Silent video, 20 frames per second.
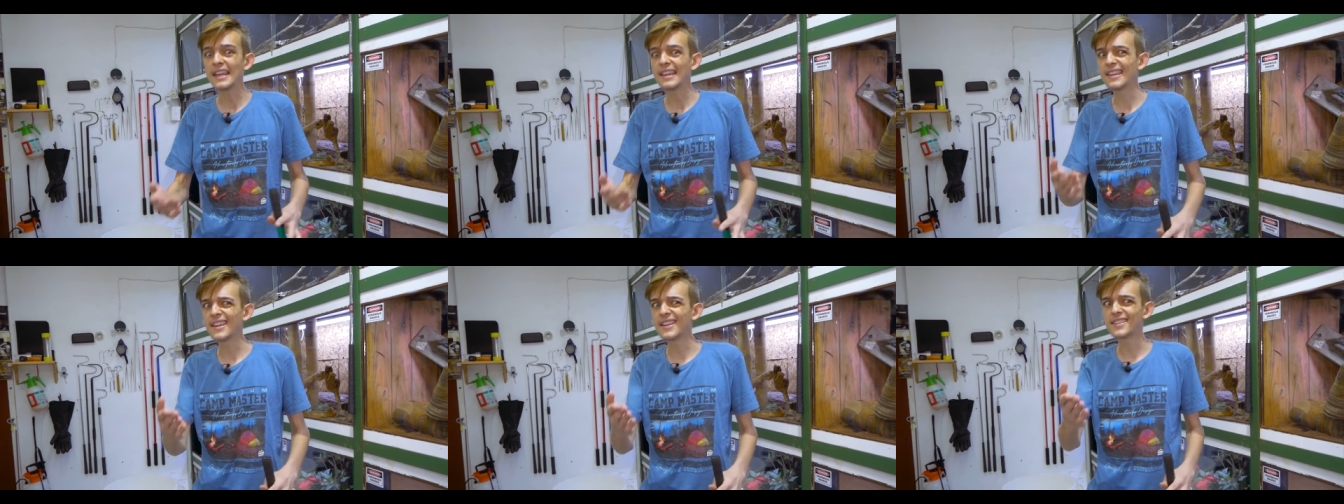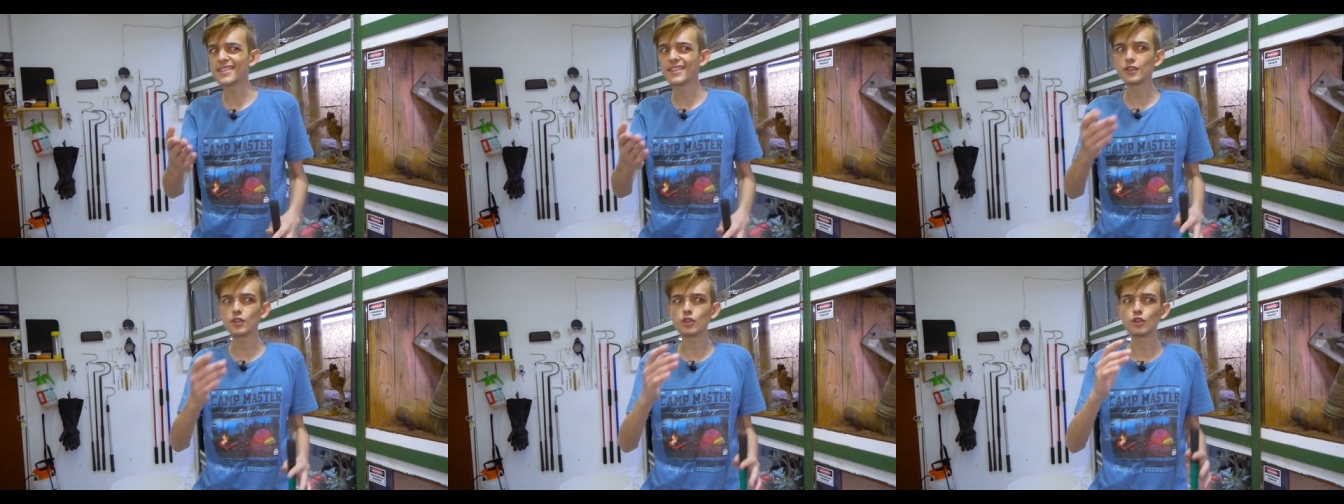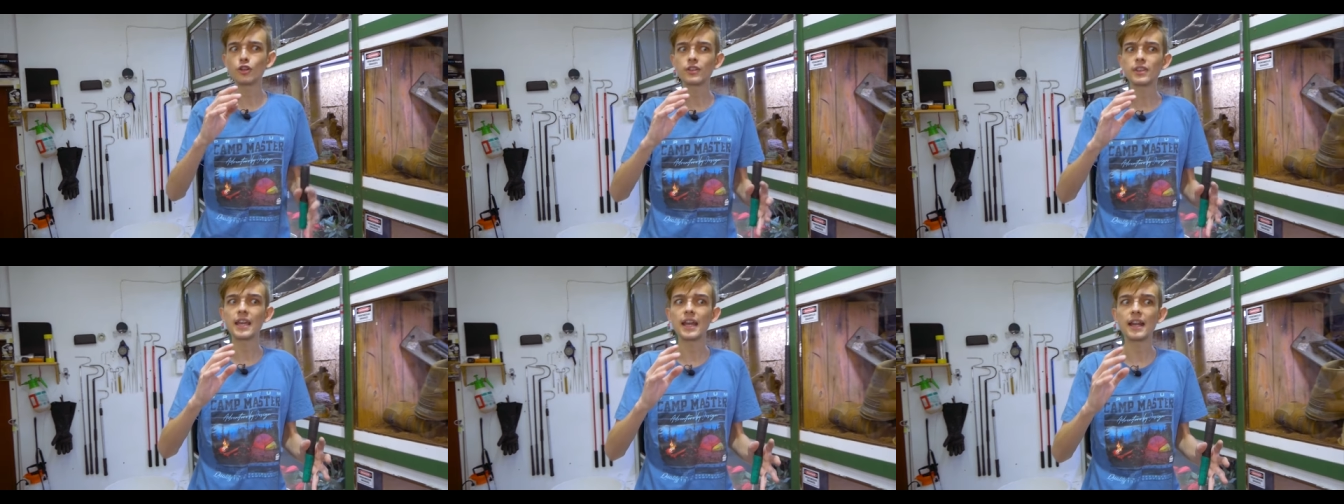Yes, it's
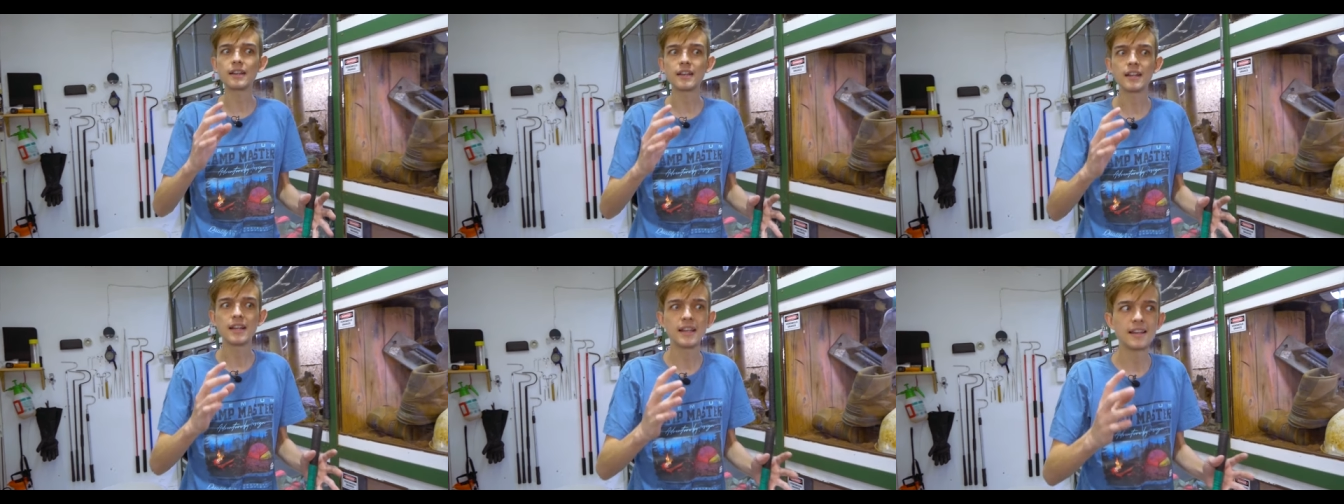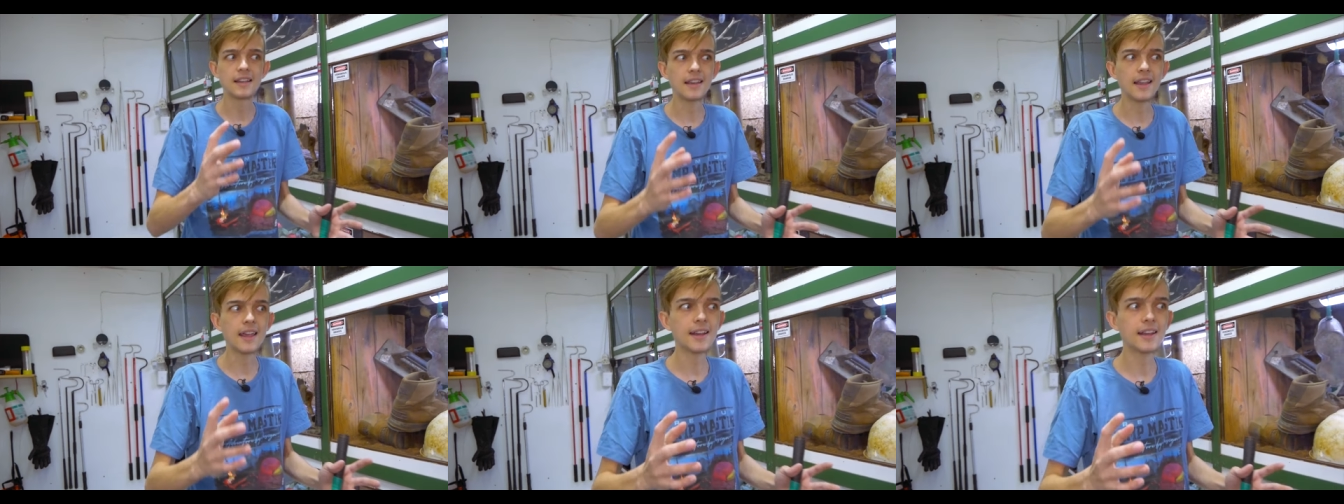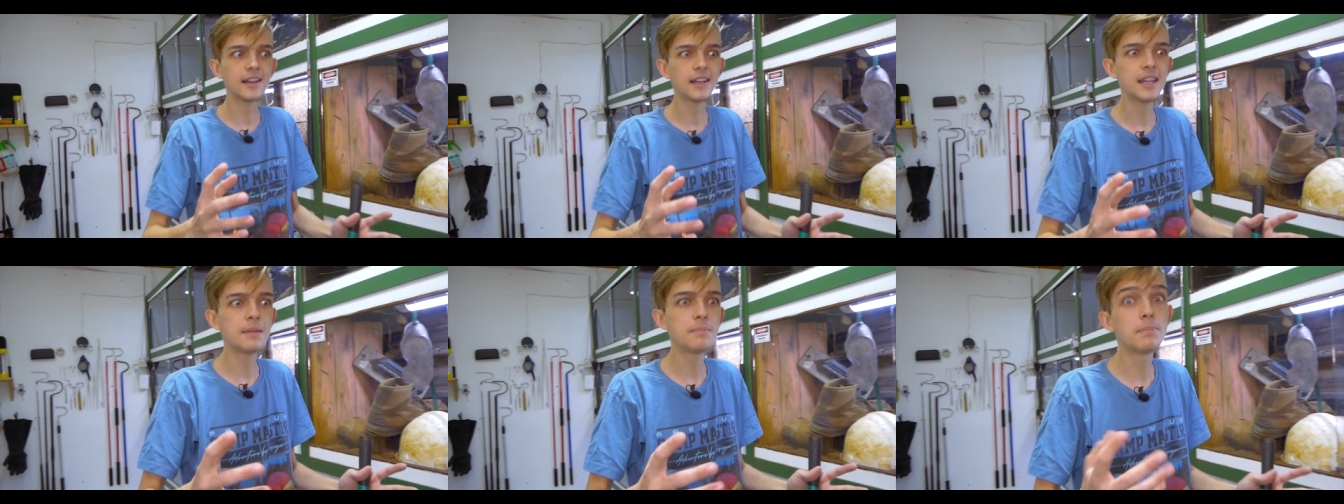not that
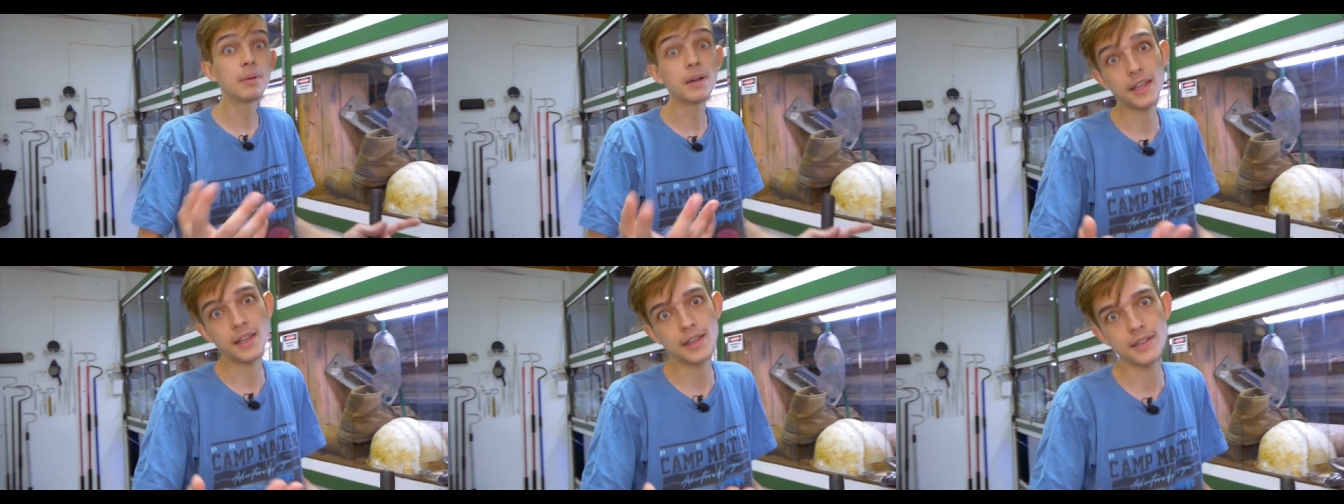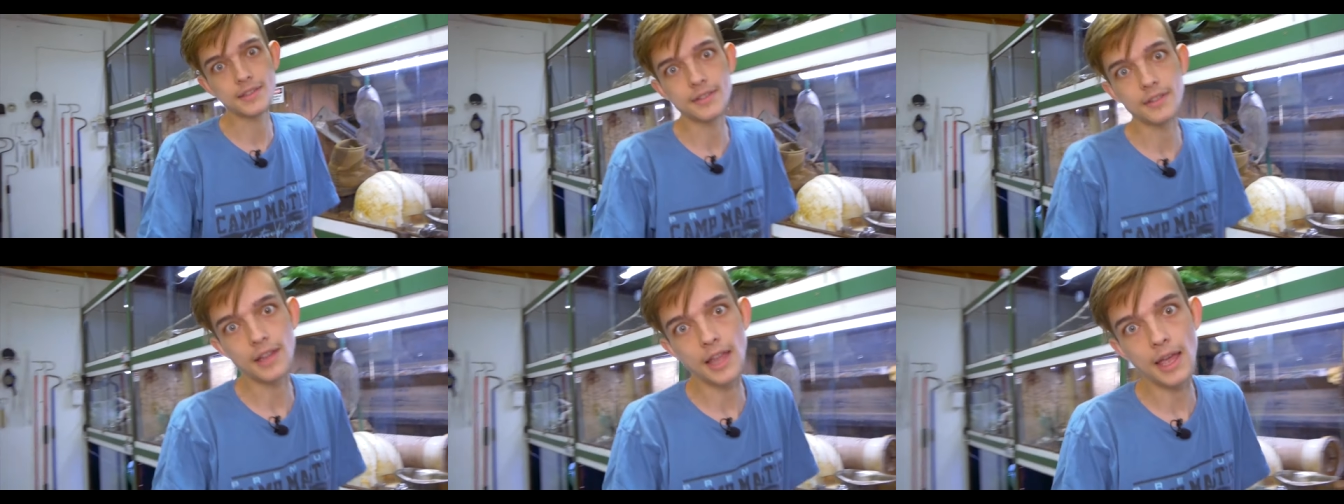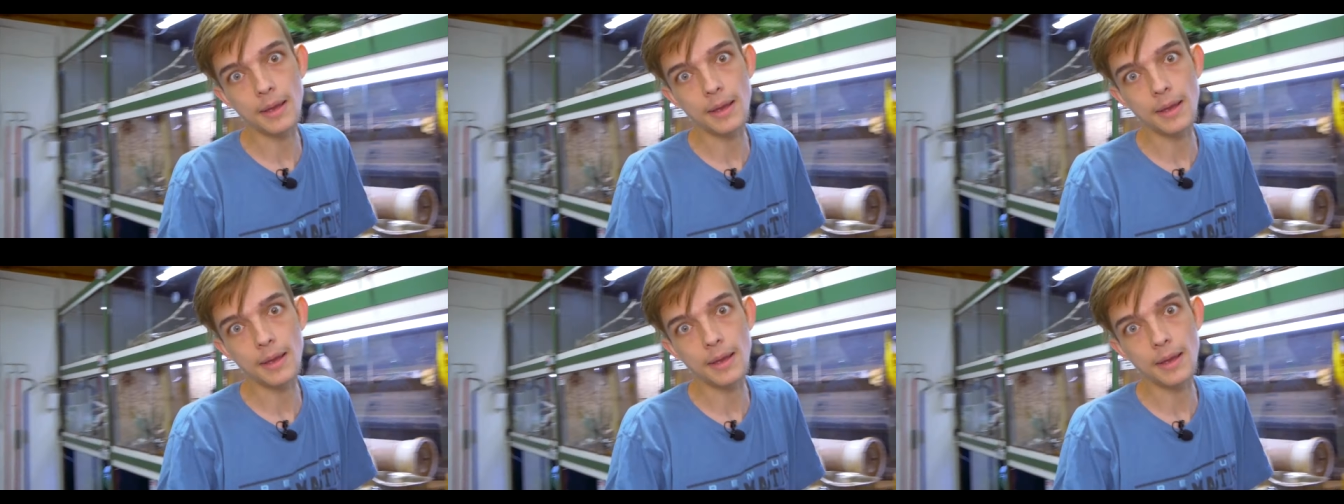likely, but it can still